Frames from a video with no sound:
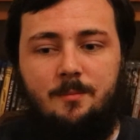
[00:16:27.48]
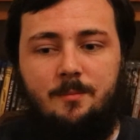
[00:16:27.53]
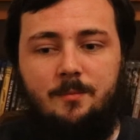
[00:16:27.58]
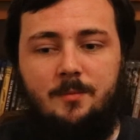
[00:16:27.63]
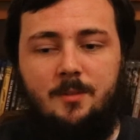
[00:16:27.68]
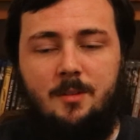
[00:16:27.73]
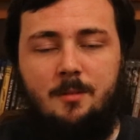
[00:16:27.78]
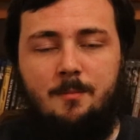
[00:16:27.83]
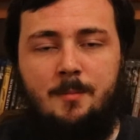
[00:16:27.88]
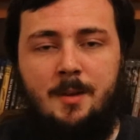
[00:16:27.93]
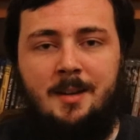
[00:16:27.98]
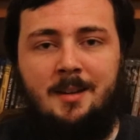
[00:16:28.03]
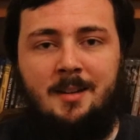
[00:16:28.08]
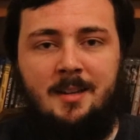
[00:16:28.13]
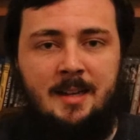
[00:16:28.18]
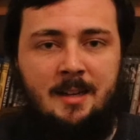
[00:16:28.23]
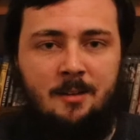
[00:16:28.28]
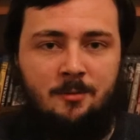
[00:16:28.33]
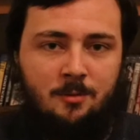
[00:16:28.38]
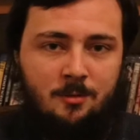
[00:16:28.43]
you know, mainly
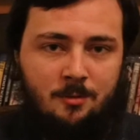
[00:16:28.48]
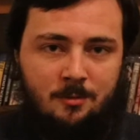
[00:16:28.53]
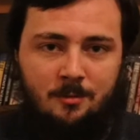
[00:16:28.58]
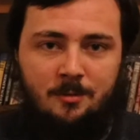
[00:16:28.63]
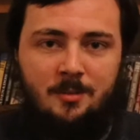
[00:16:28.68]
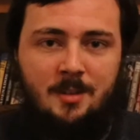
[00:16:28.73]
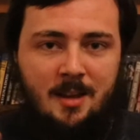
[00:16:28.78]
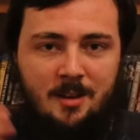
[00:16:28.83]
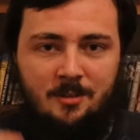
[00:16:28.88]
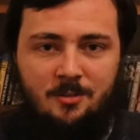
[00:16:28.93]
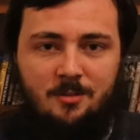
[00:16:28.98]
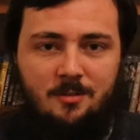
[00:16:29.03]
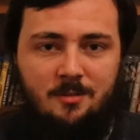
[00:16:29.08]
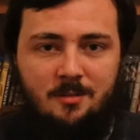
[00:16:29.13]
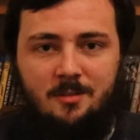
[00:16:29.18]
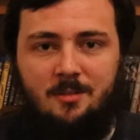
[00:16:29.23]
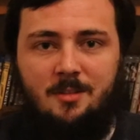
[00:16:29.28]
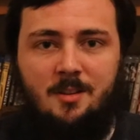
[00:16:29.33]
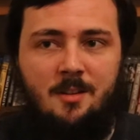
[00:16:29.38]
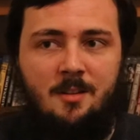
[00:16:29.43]
outdoors action
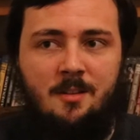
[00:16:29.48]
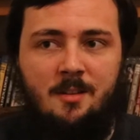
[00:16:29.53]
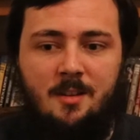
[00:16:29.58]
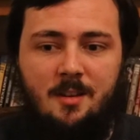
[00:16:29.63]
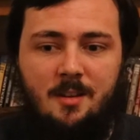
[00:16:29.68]
that's in it.